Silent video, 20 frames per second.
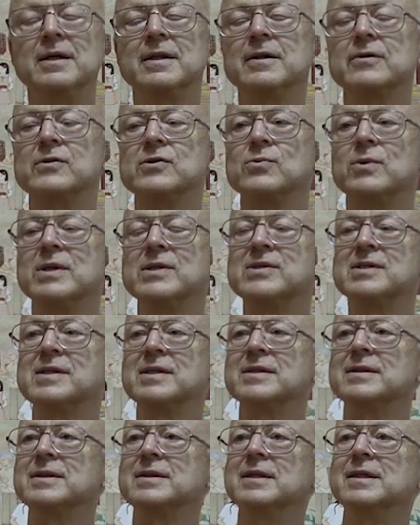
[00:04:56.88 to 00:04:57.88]
There was once
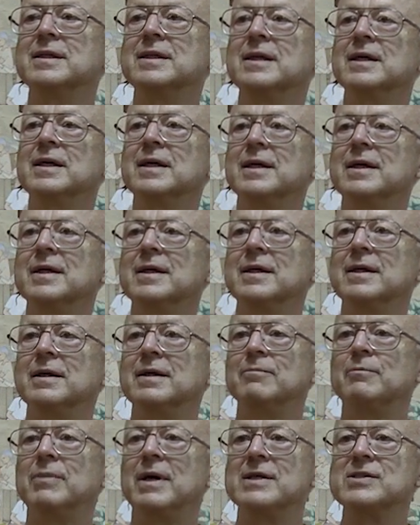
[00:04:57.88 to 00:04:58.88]
a
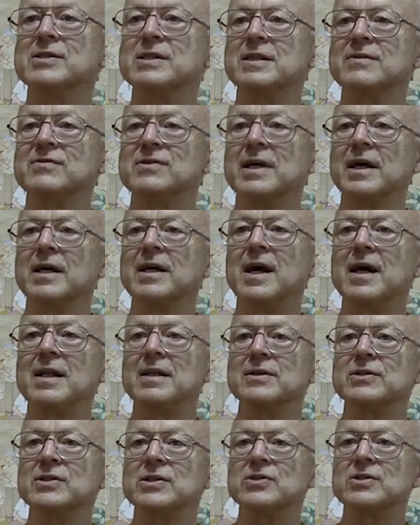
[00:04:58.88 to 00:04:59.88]
positive
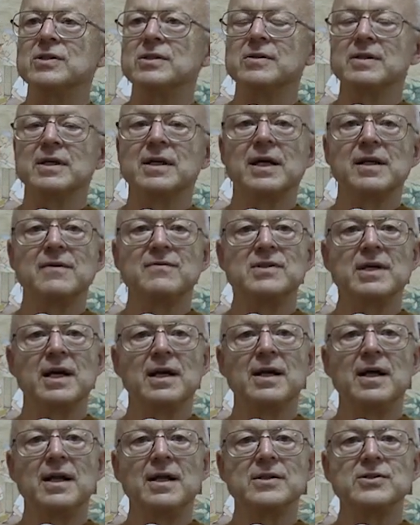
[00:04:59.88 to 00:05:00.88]
psychologist, you know, the kind of
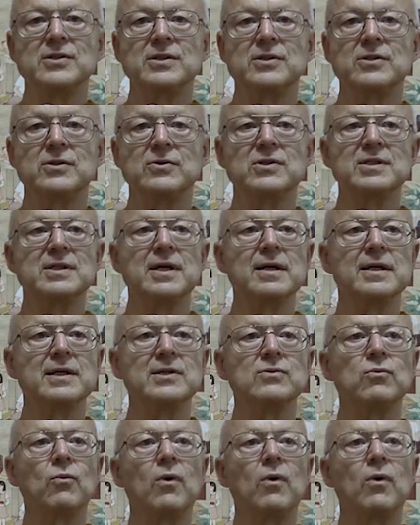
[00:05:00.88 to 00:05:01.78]
psychologist who studies